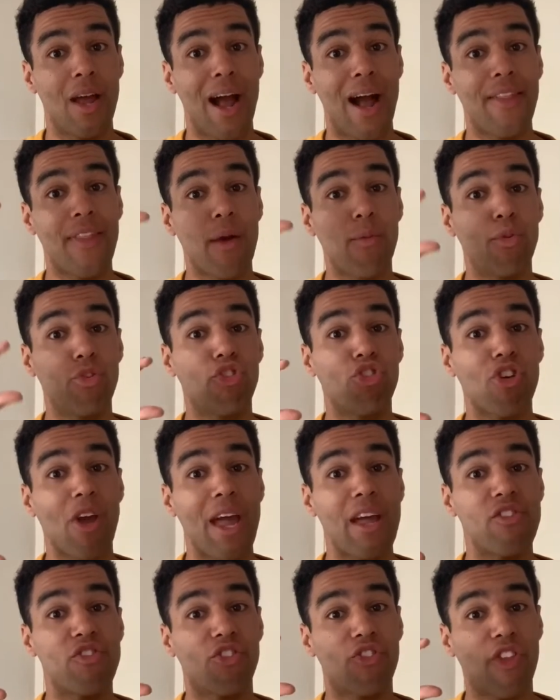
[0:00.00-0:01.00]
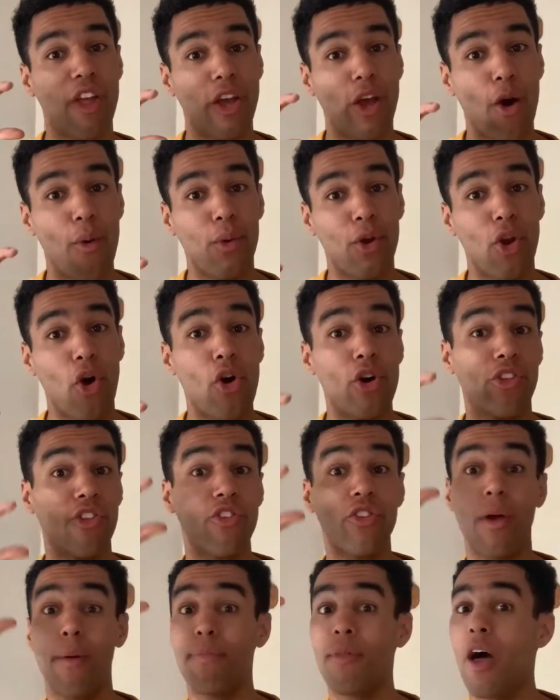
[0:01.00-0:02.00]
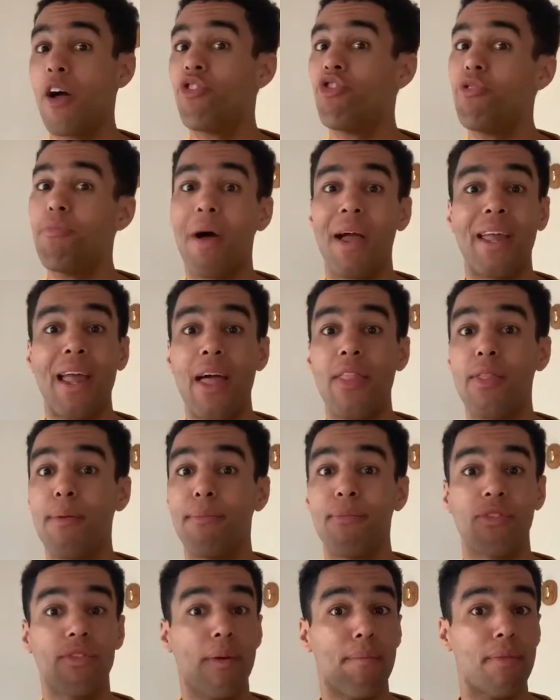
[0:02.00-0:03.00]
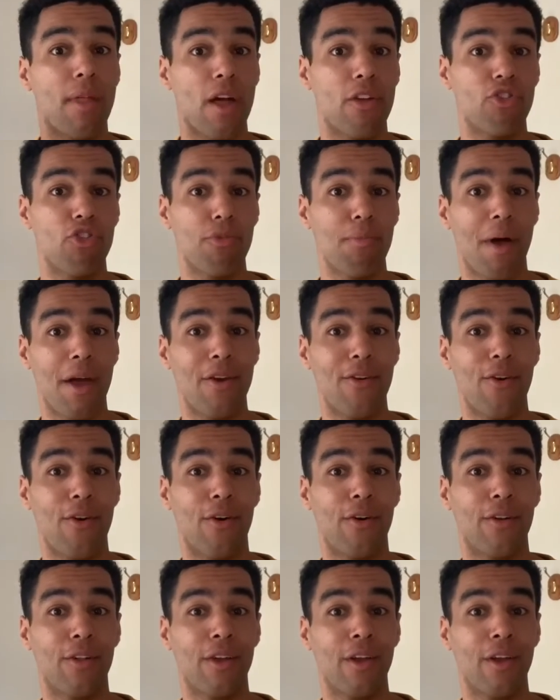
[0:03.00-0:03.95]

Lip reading: And they will change as they go along. And some nights you might get them, some nights you might not.